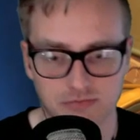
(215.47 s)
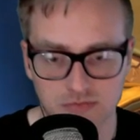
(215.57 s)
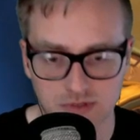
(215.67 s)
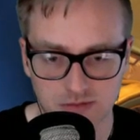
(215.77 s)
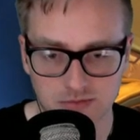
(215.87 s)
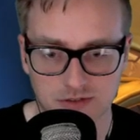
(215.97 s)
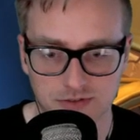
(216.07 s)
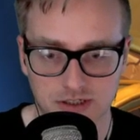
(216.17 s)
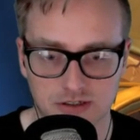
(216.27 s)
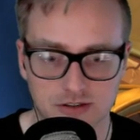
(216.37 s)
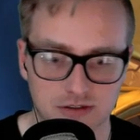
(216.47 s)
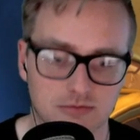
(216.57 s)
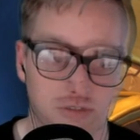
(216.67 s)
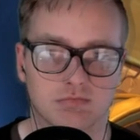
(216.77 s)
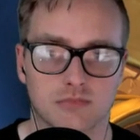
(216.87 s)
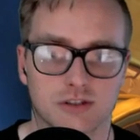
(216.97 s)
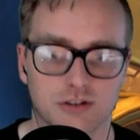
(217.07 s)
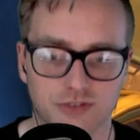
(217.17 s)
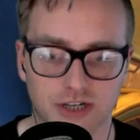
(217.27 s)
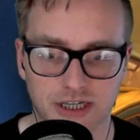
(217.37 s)
some Sylvanas.
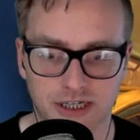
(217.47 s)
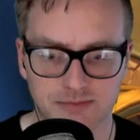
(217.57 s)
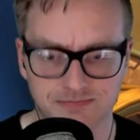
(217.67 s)
Sylvani.